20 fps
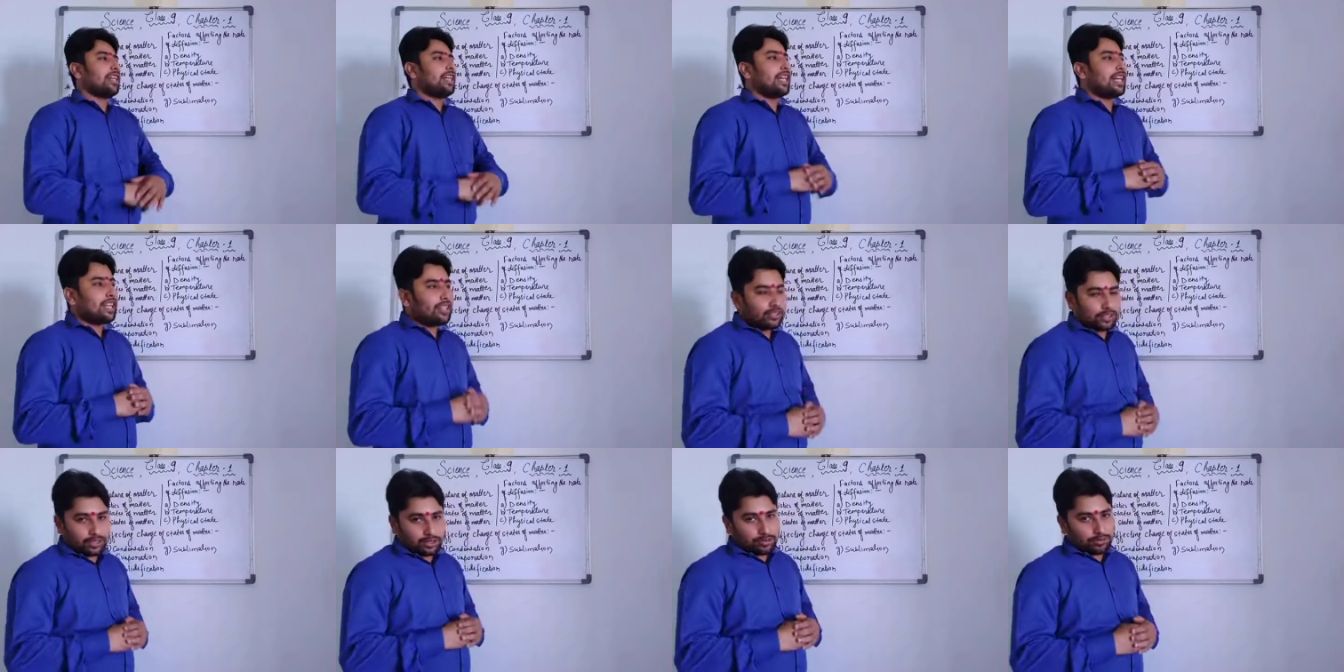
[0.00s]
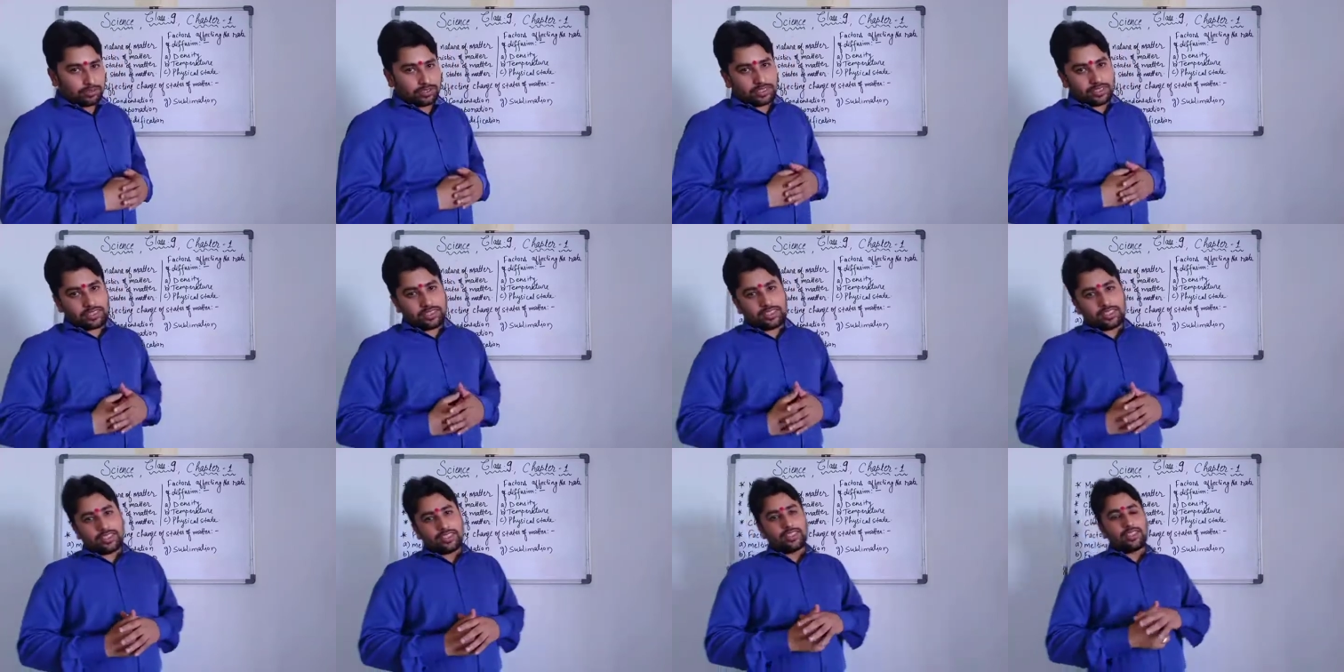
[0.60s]
Hello
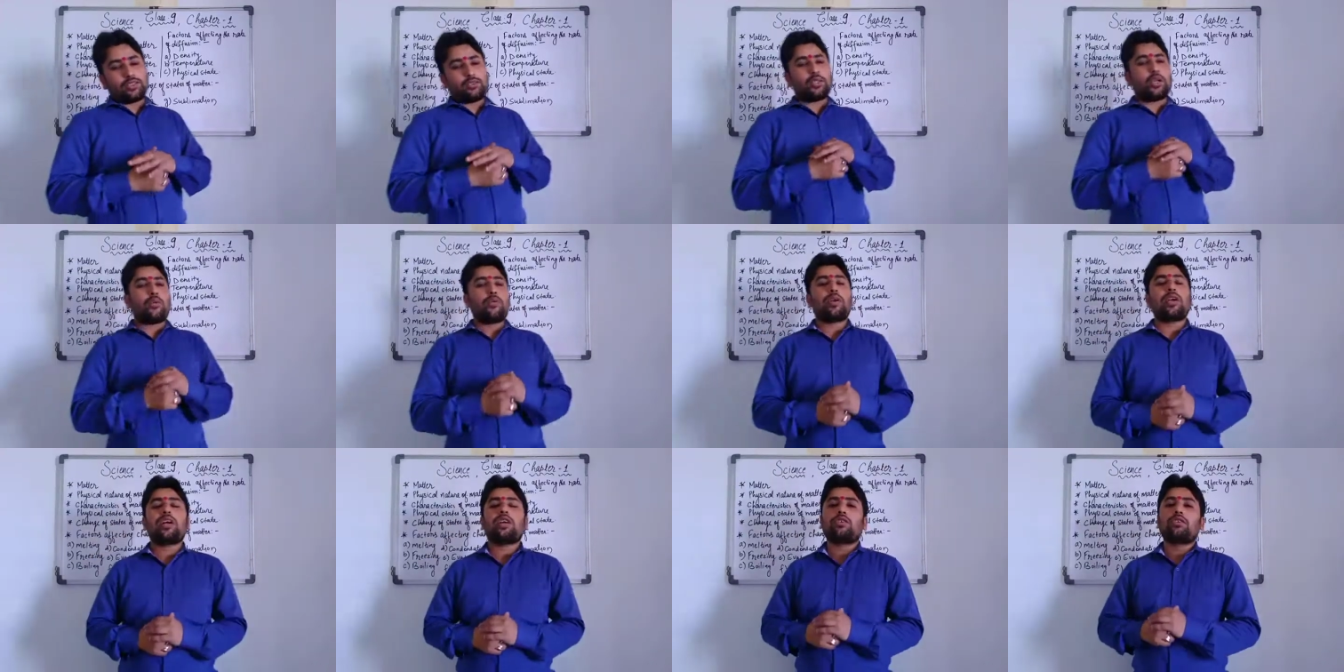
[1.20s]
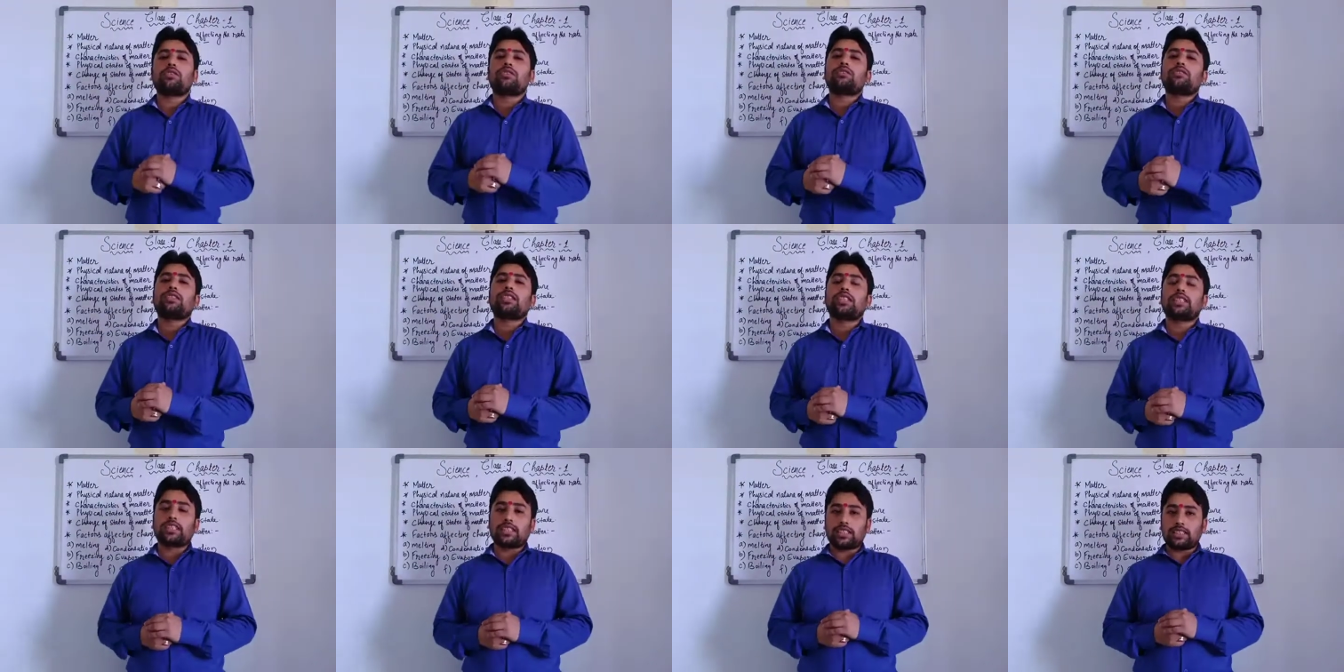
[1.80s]
students, today we are going to
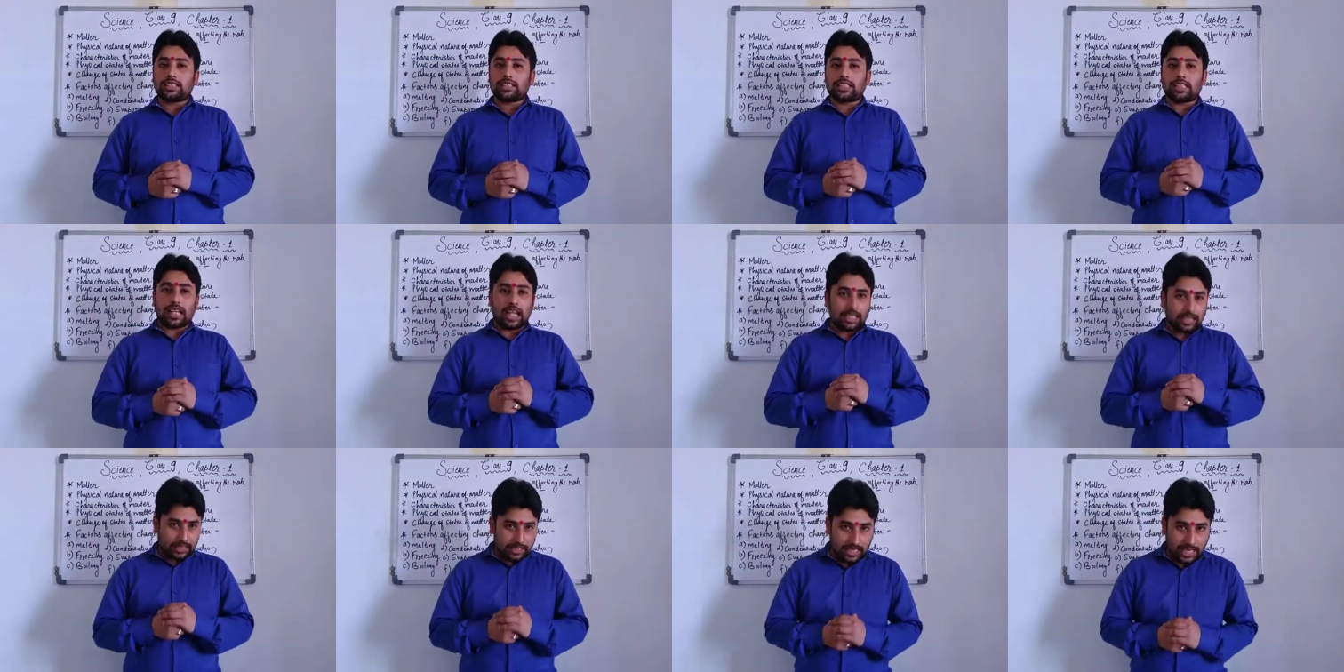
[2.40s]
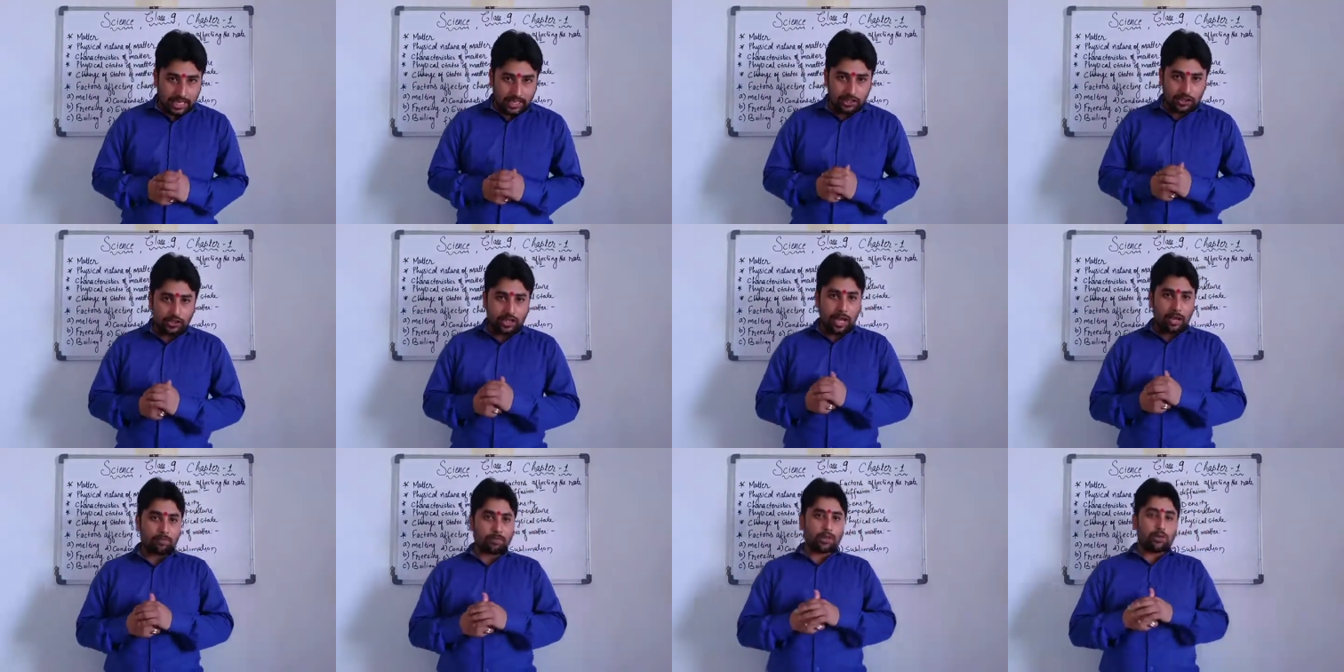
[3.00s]
discuss class 9
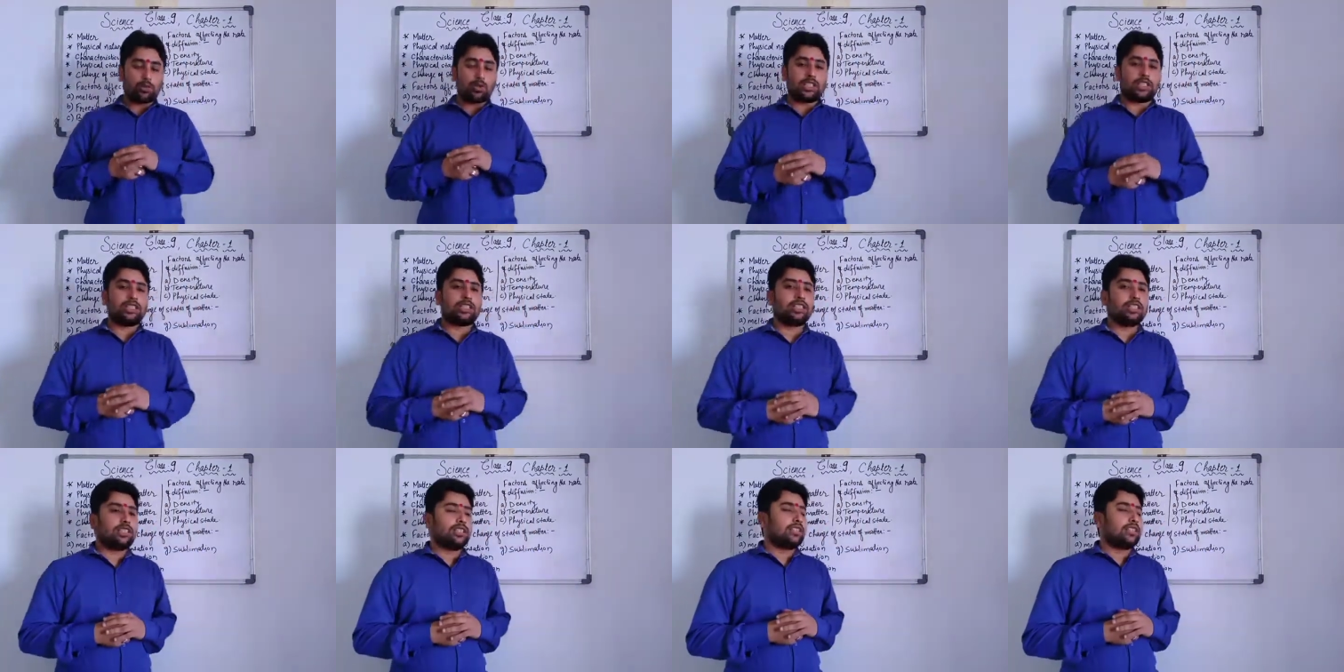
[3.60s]
chapter 1